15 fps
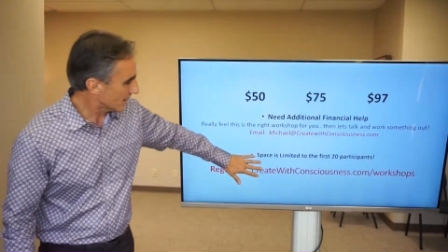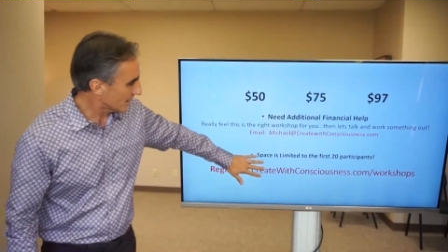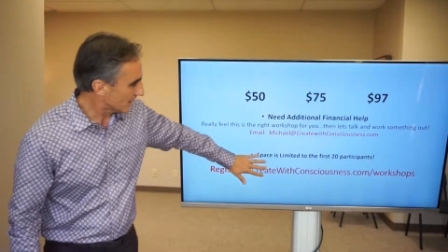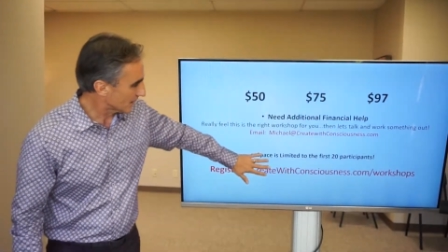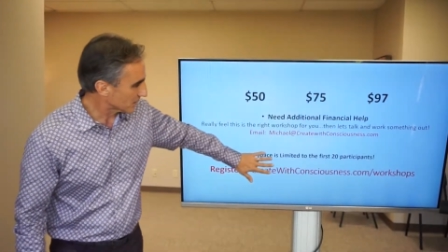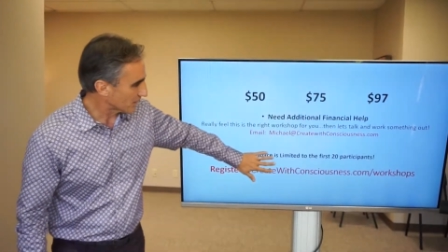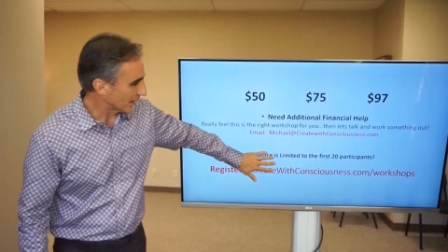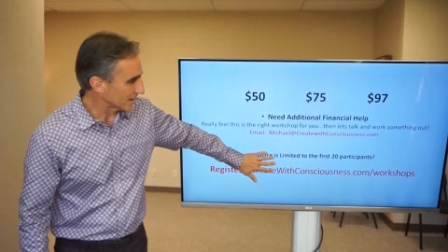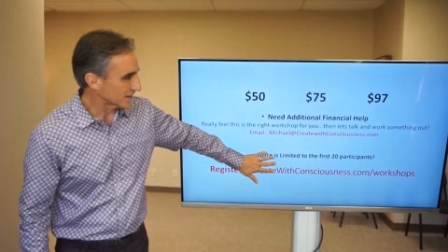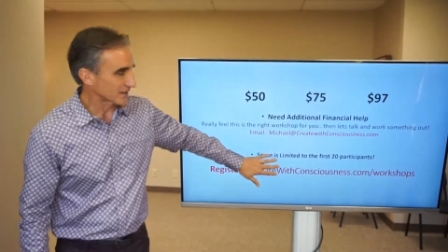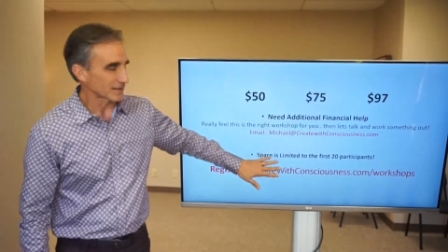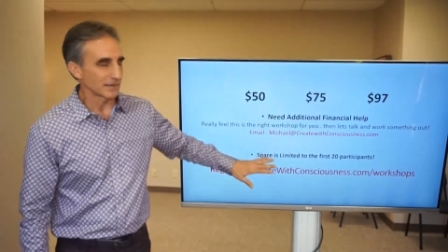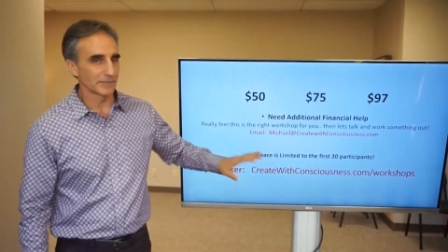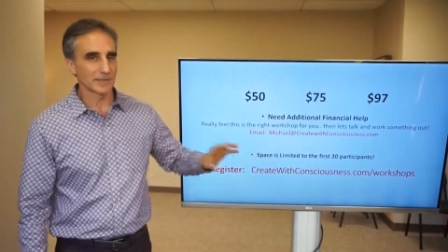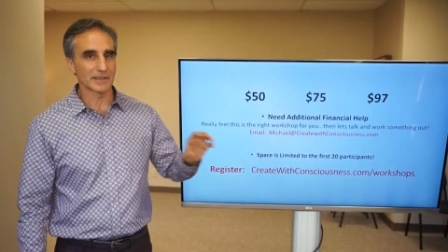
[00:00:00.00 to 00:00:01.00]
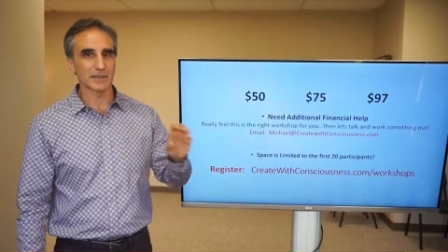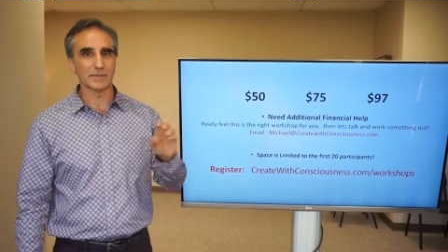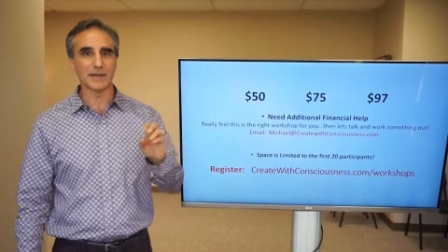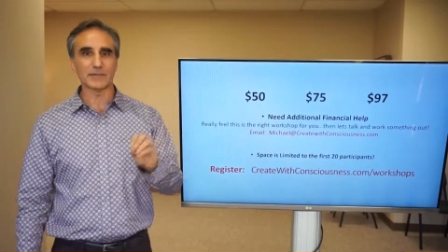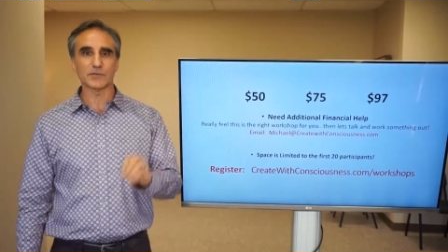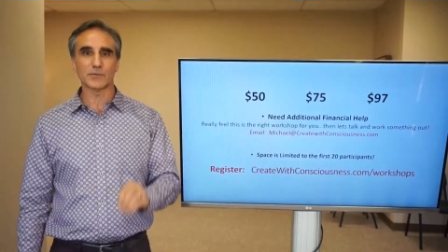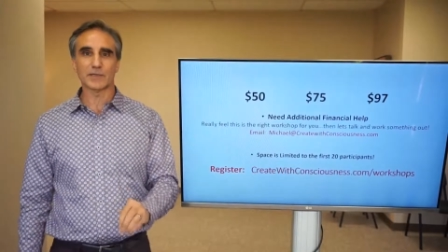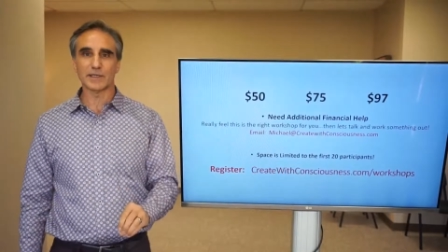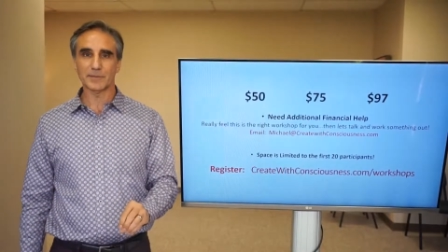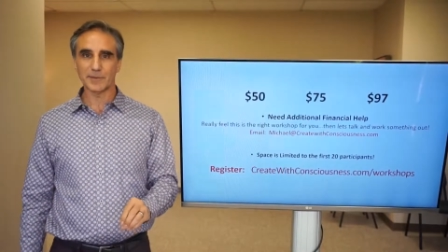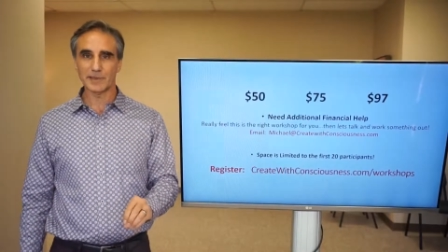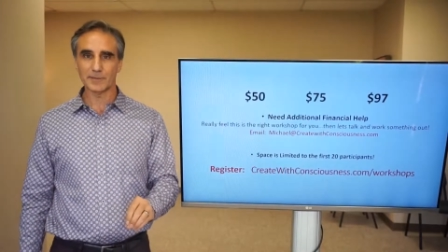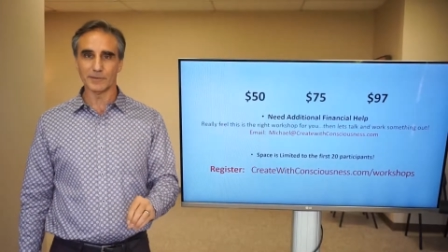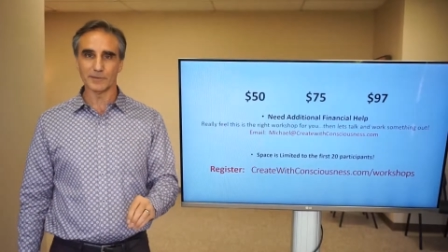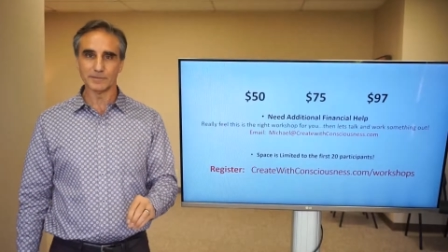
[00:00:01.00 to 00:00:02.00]
Space is limited to about 20
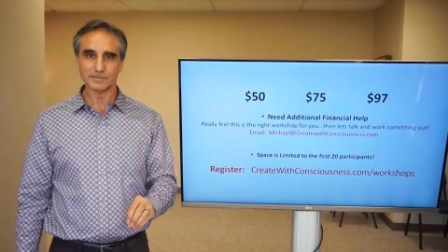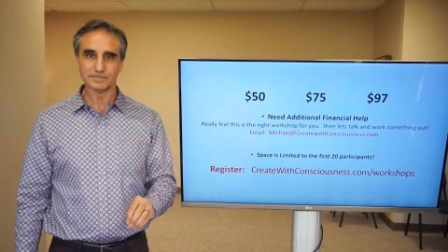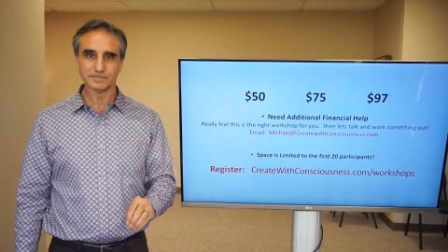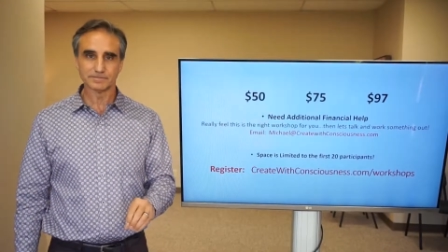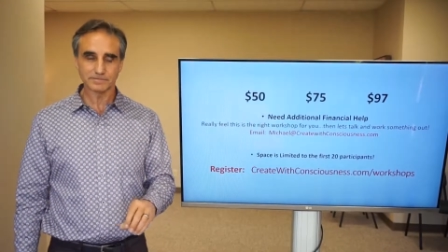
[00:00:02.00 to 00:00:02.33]
people.